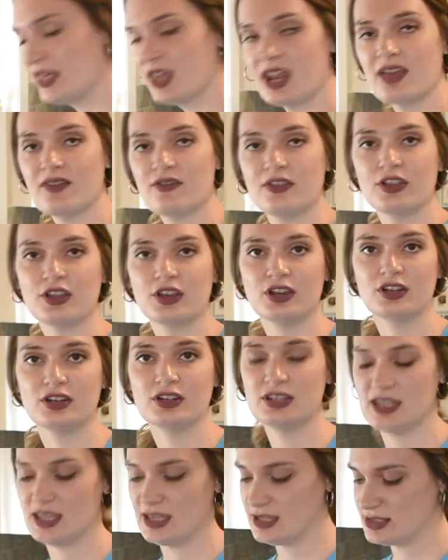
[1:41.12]
that I've
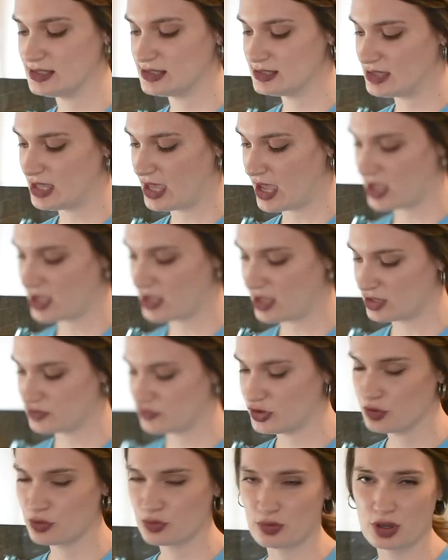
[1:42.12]
learned is that
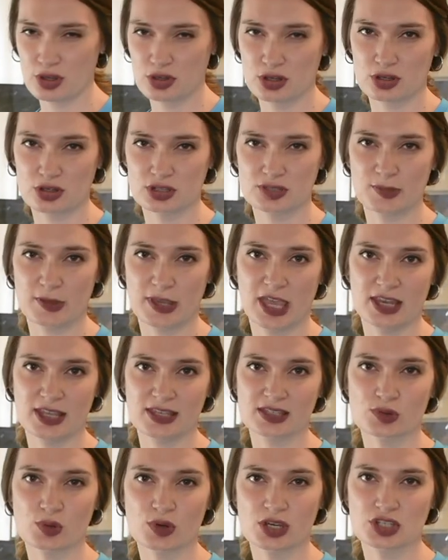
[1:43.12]
if you throw your spaghetti
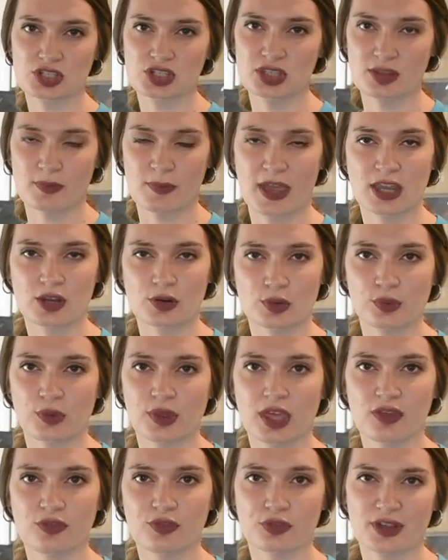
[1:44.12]
squash in the
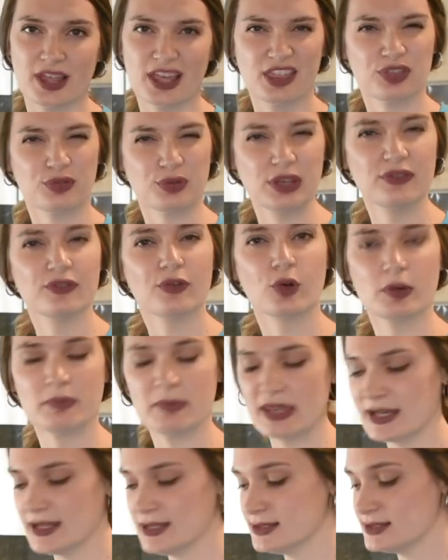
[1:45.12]
microwave for like three, four
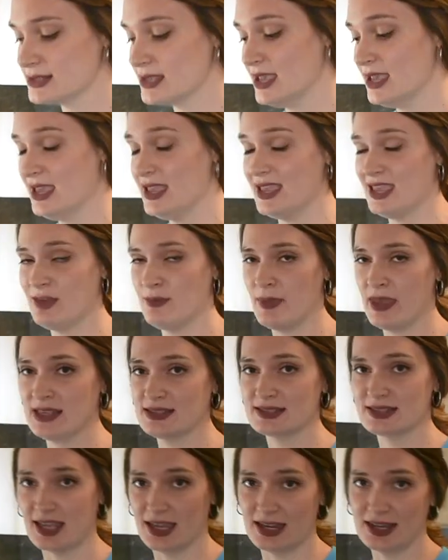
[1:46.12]
minutes, it
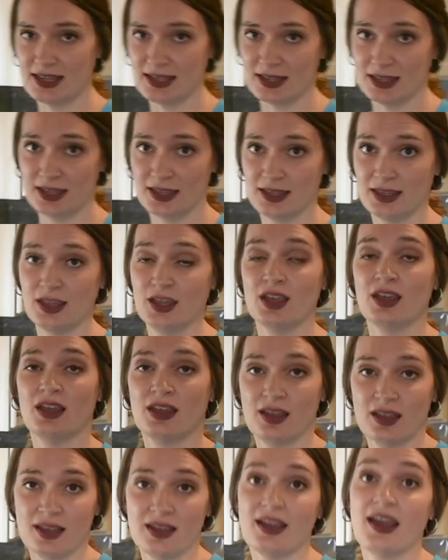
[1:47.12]
makes cutting it
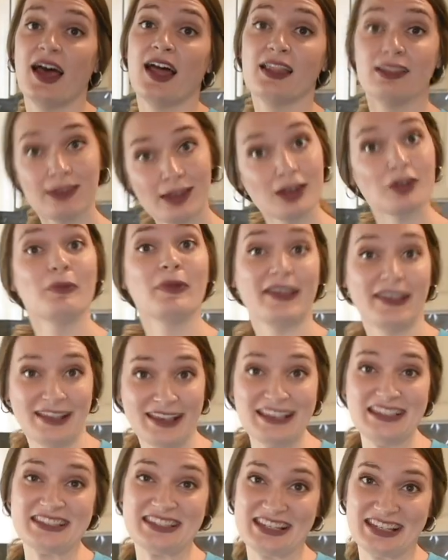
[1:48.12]
a little bit
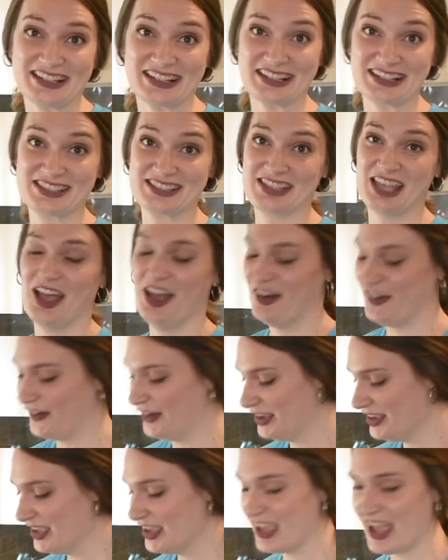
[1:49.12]
easier. So
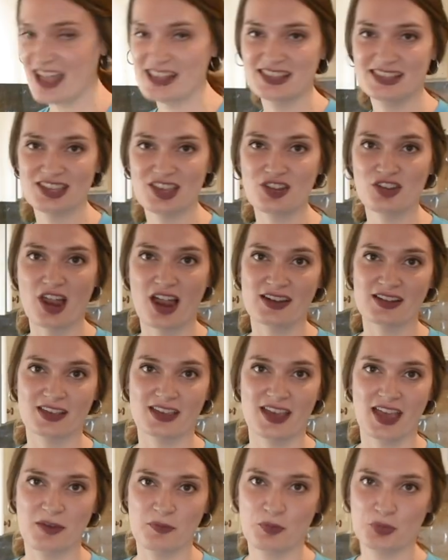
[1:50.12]
it's still not
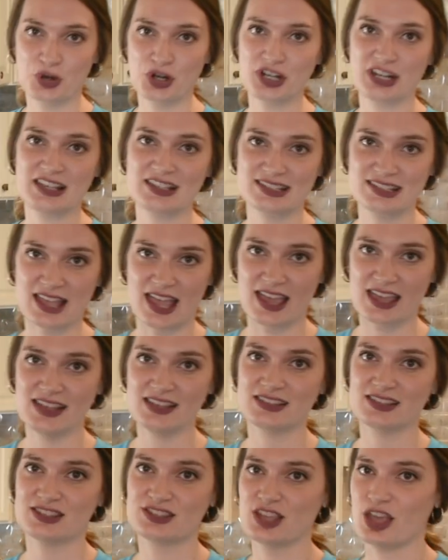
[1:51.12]
a, a pretty
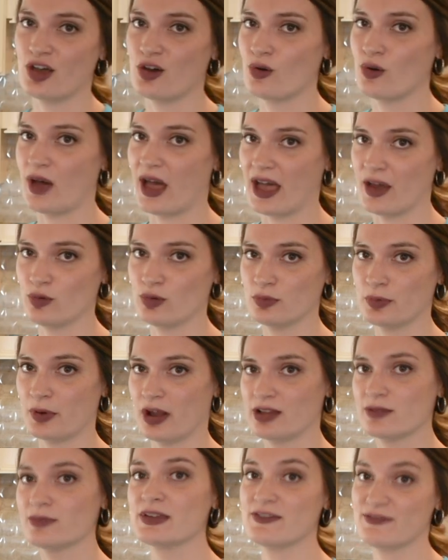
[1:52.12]
sight, so I will
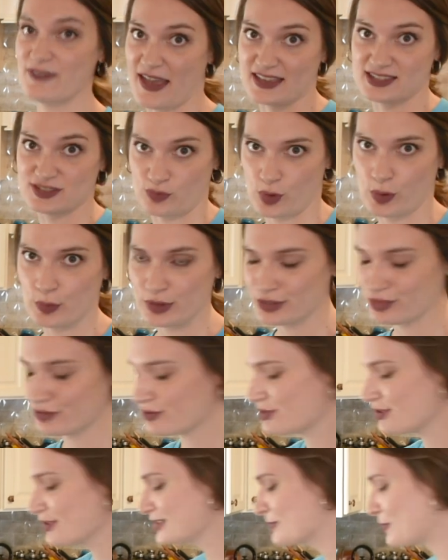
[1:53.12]
probably fast forward
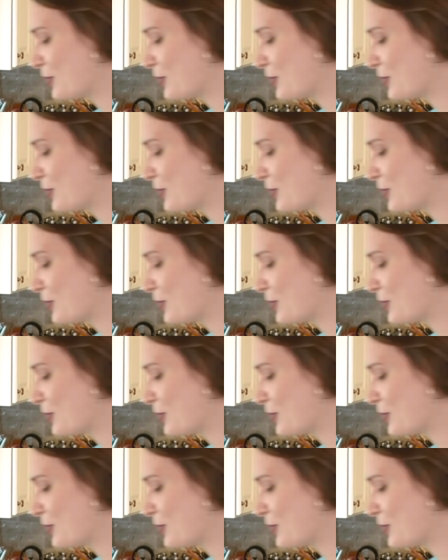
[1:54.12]
through this